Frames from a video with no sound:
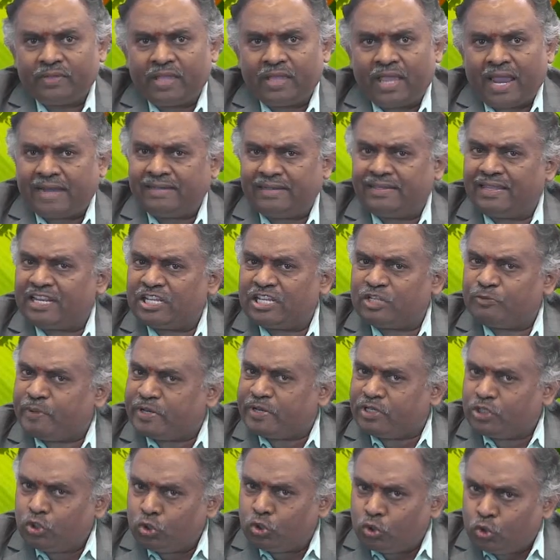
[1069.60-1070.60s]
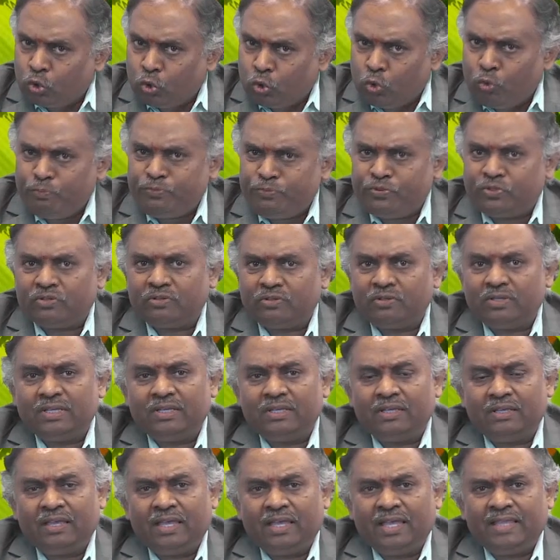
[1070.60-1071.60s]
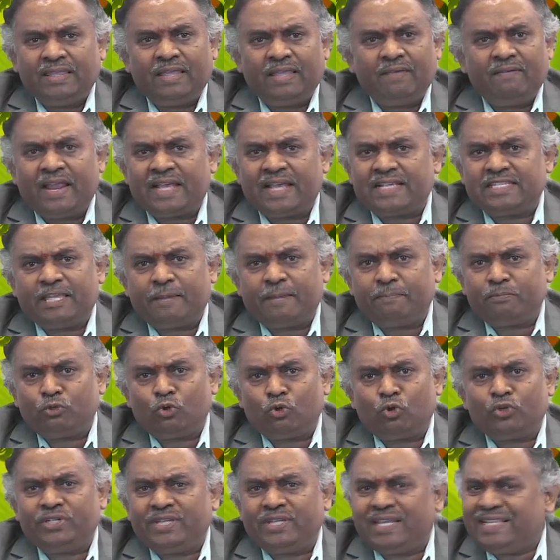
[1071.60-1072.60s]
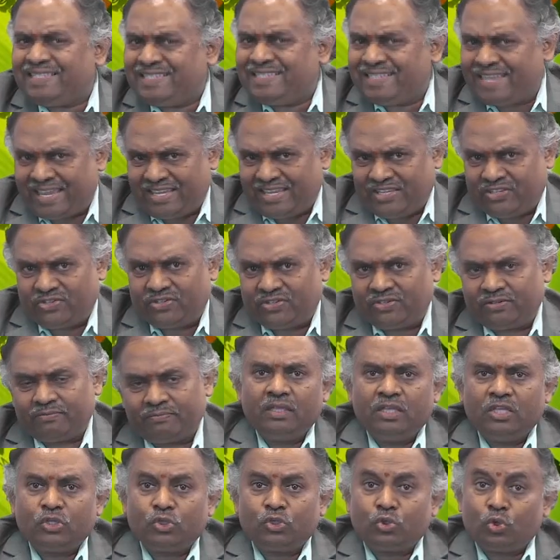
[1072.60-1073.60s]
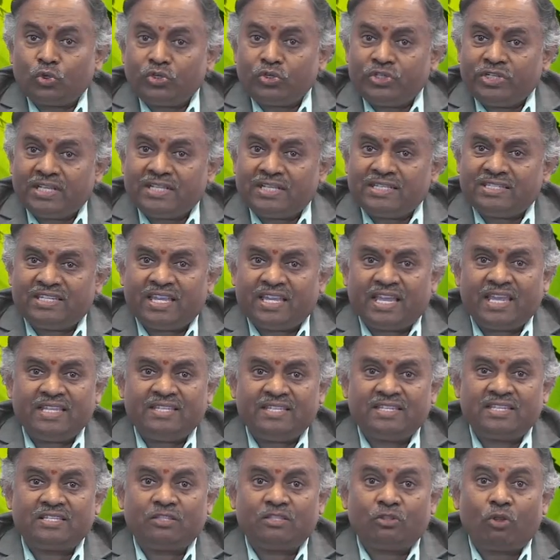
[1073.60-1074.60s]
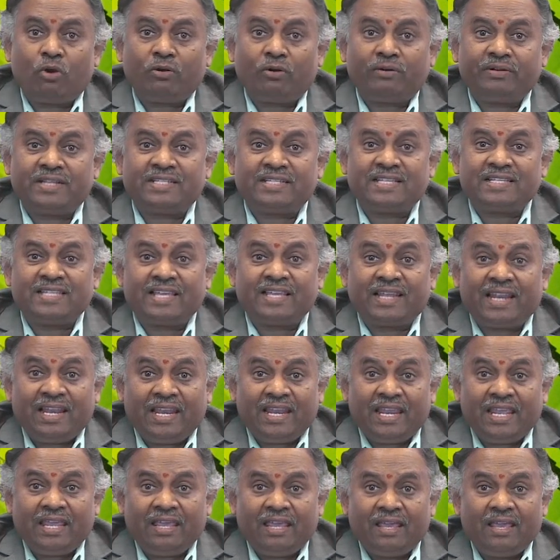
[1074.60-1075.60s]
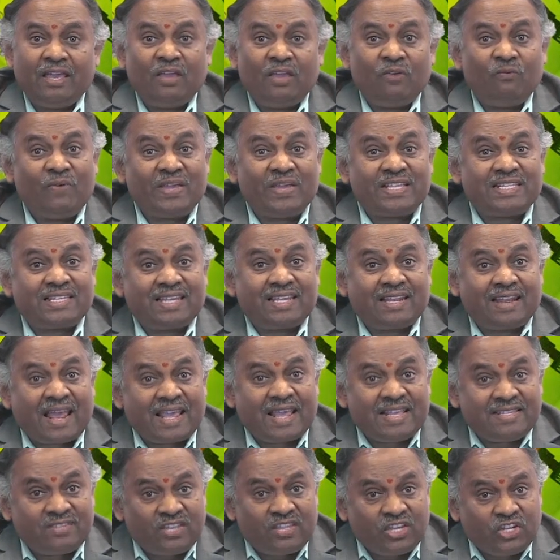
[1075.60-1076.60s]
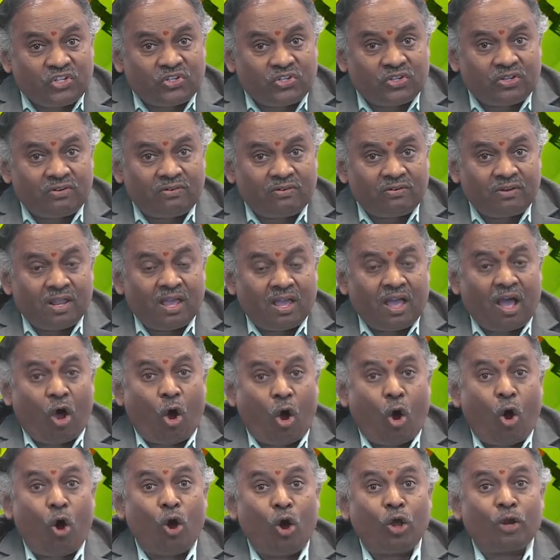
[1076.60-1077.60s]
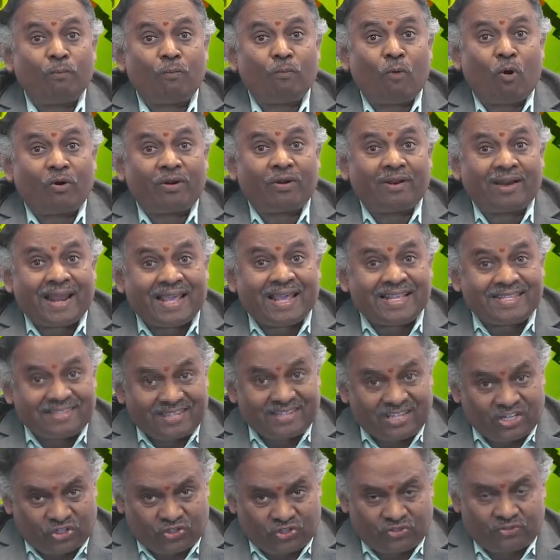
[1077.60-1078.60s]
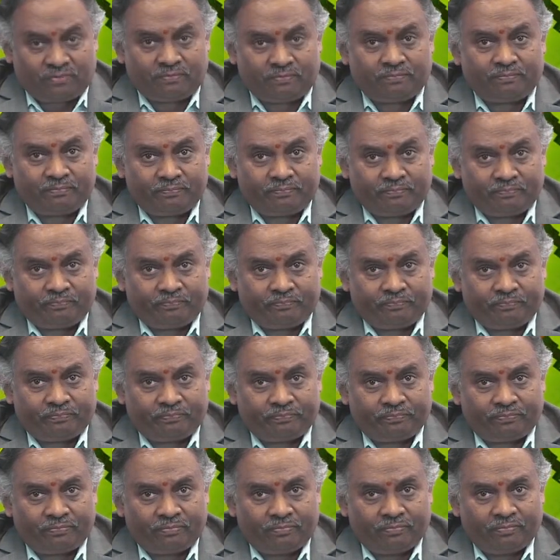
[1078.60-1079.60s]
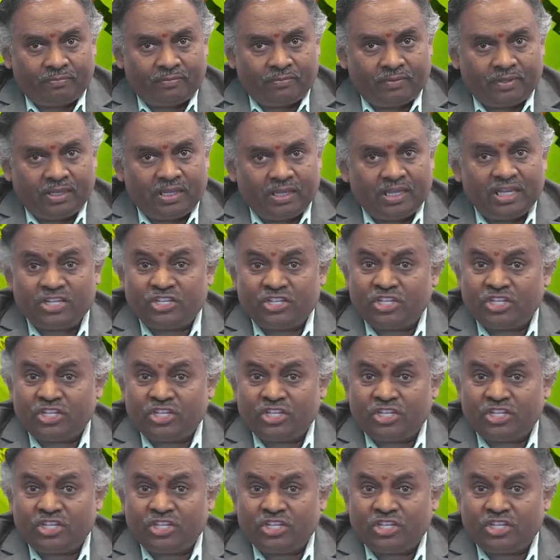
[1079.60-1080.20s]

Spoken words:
and their respective groups, they will accept social change. Social change is not necessarily westernization or modernization. It